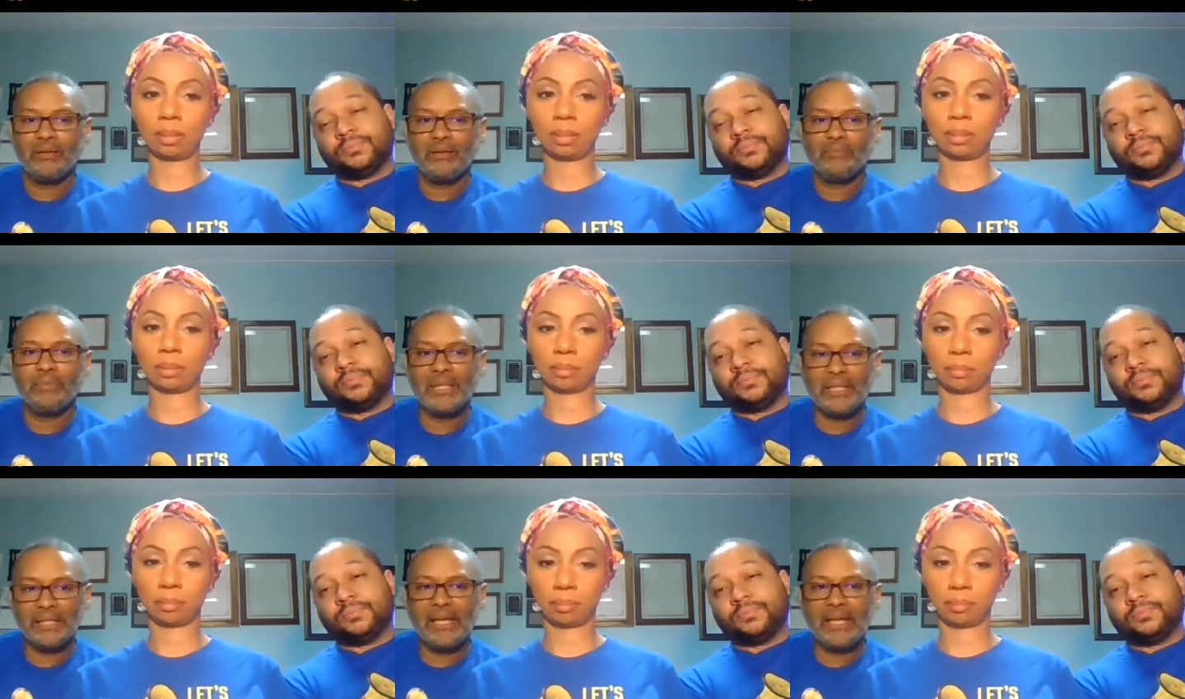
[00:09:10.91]

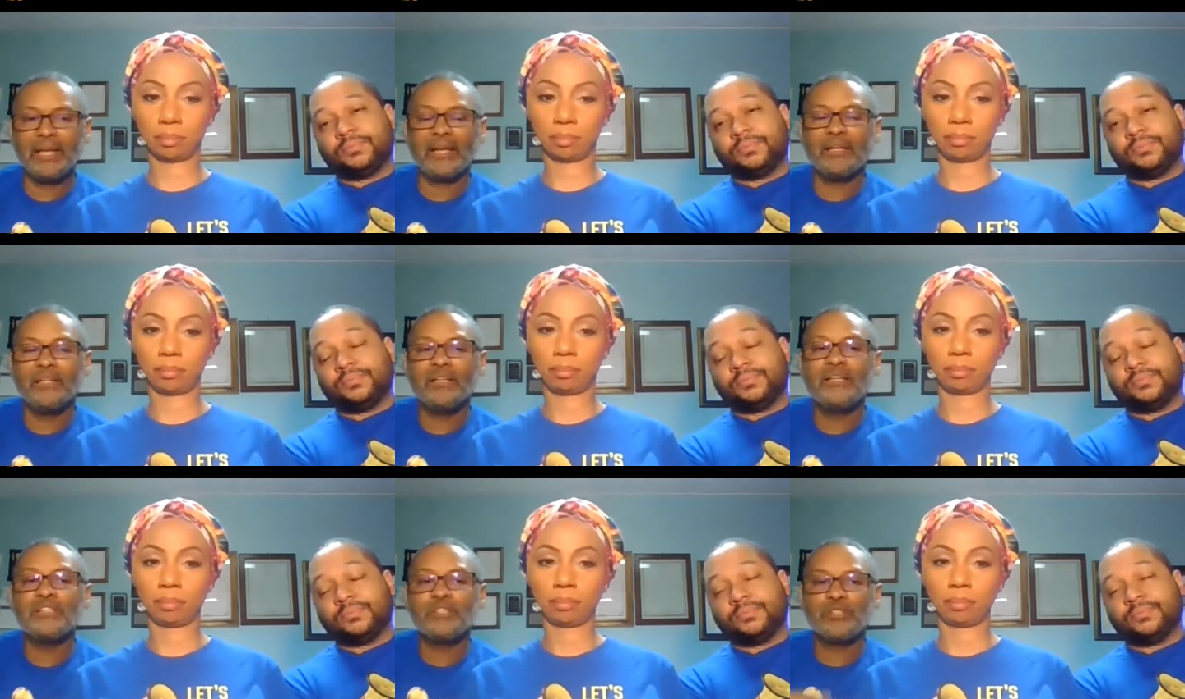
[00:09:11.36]
Speaker 1: But then
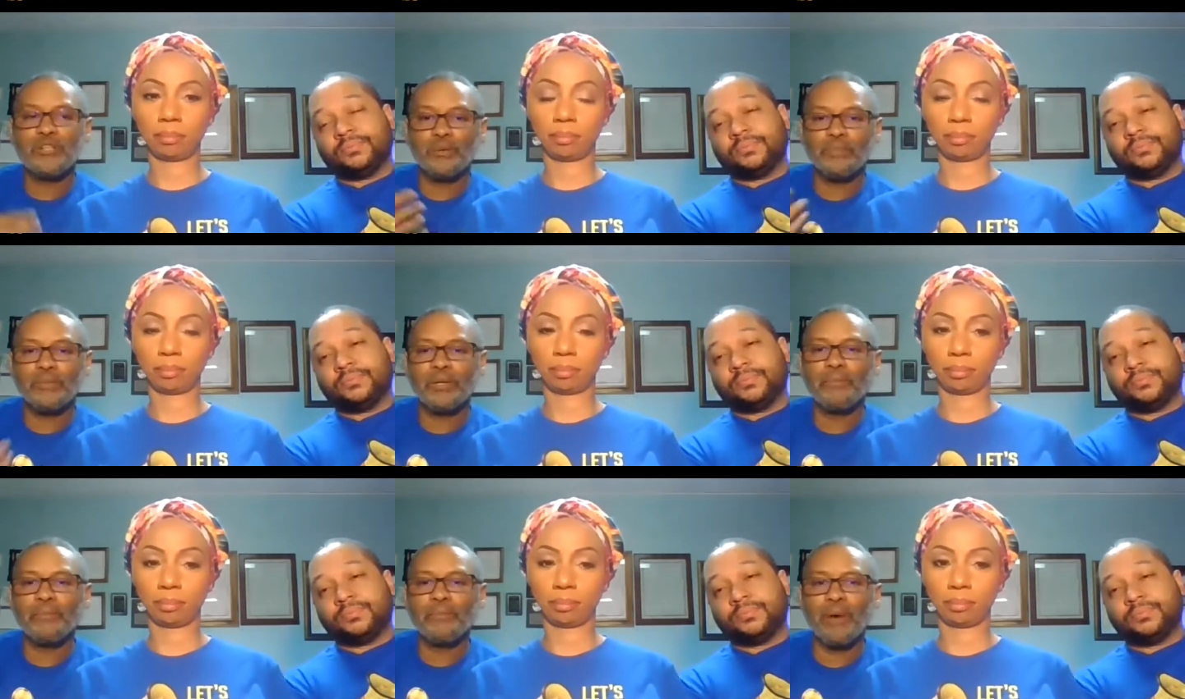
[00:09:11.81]

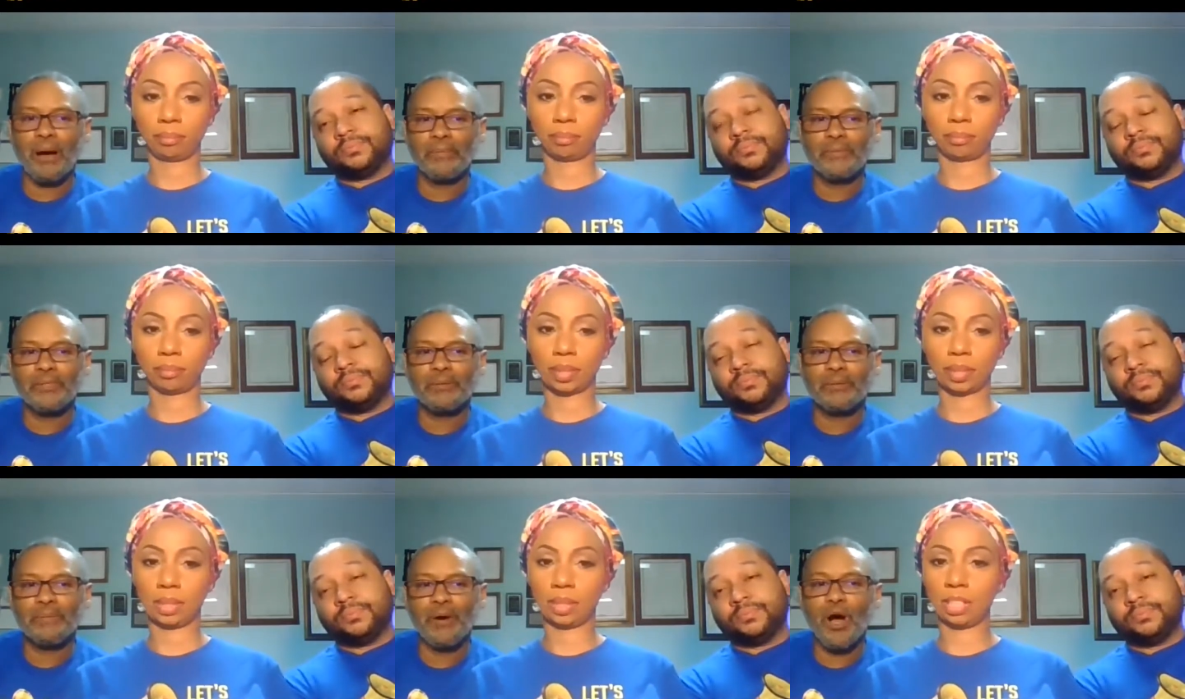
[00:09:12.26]
something
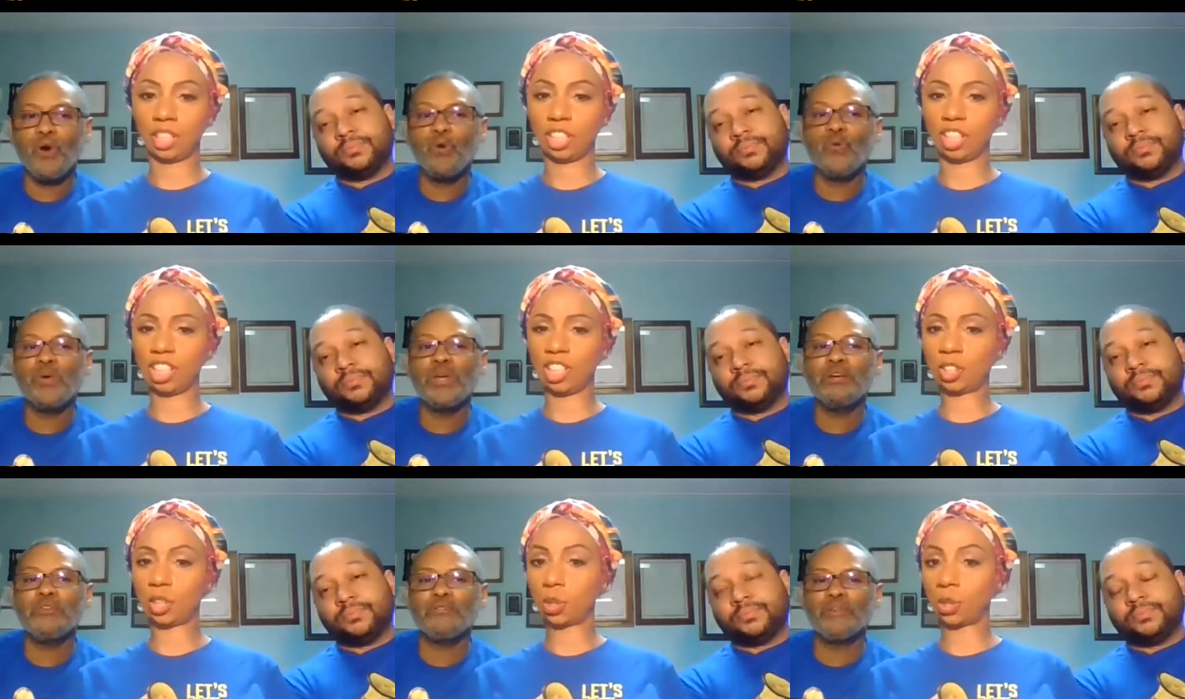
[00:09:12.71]
pops up. The How
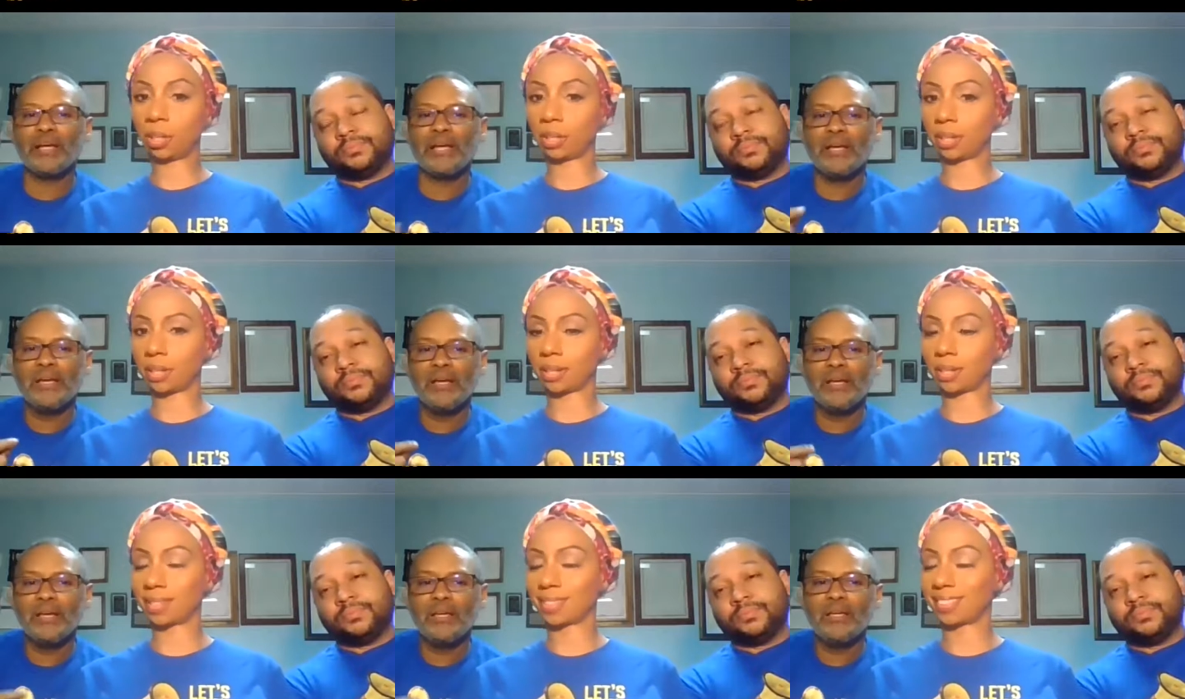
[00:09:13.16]

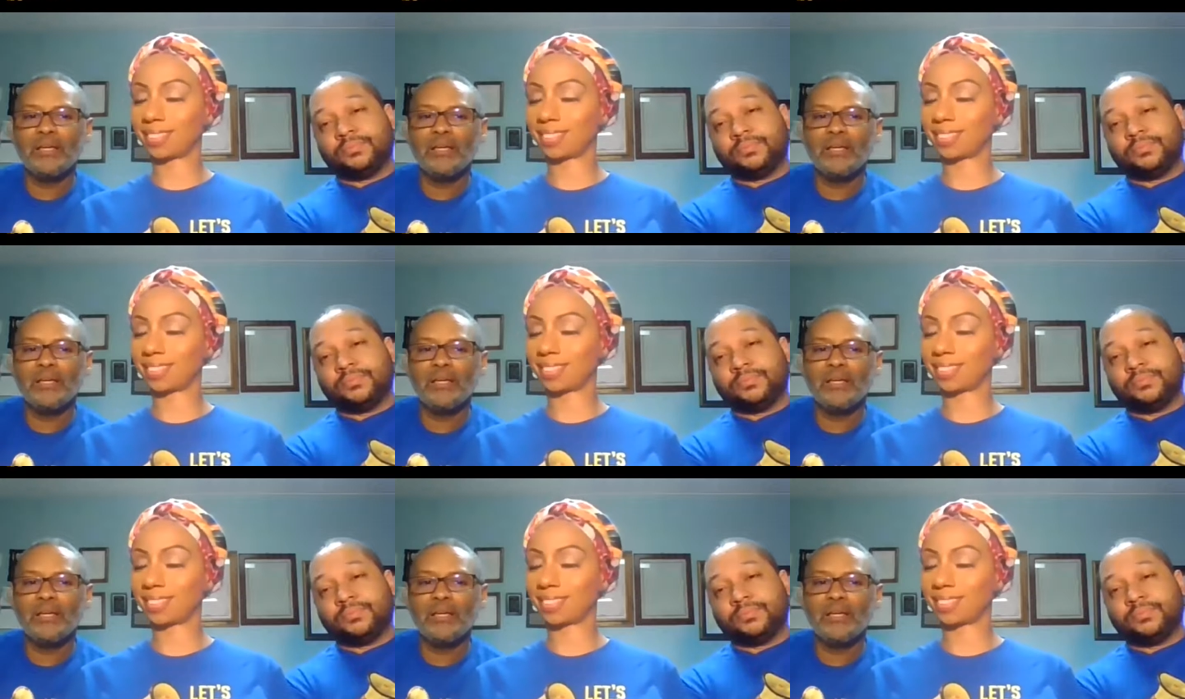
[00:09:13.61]
detours.